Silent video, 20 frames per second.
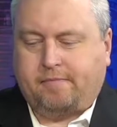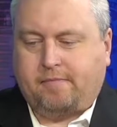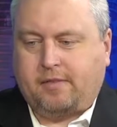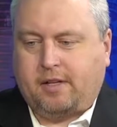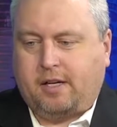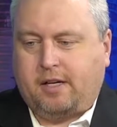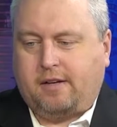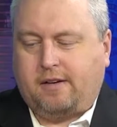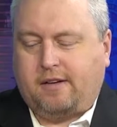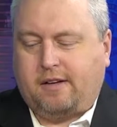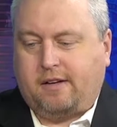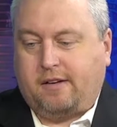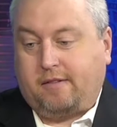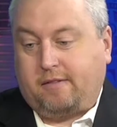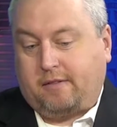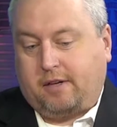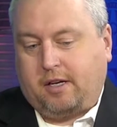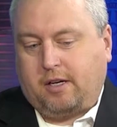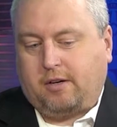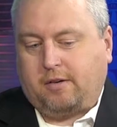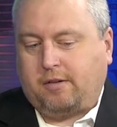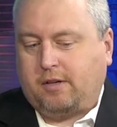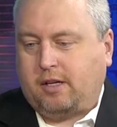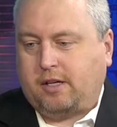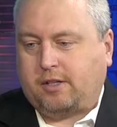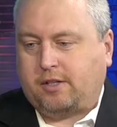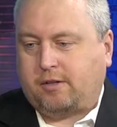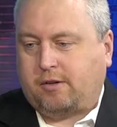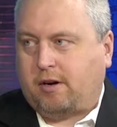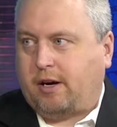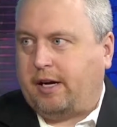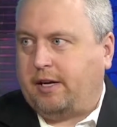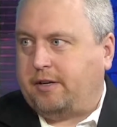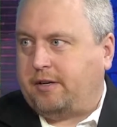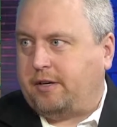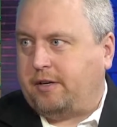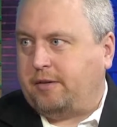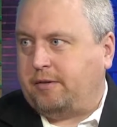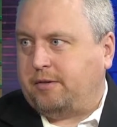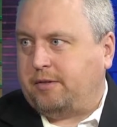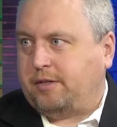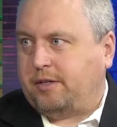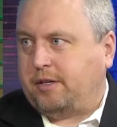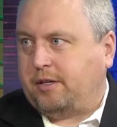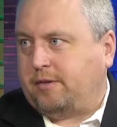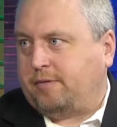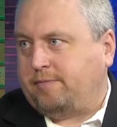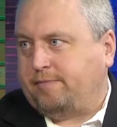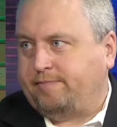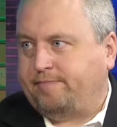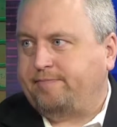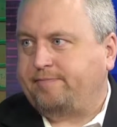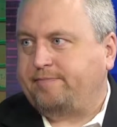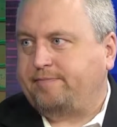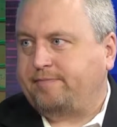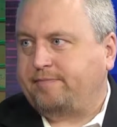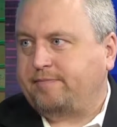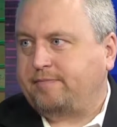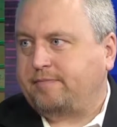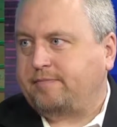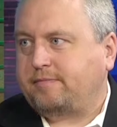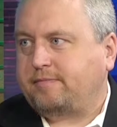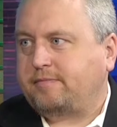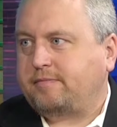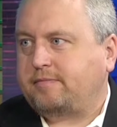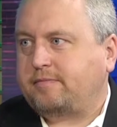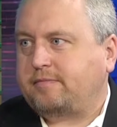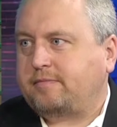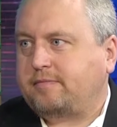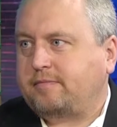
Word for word: it, it, you know it looks great too. So yeah, absolutely.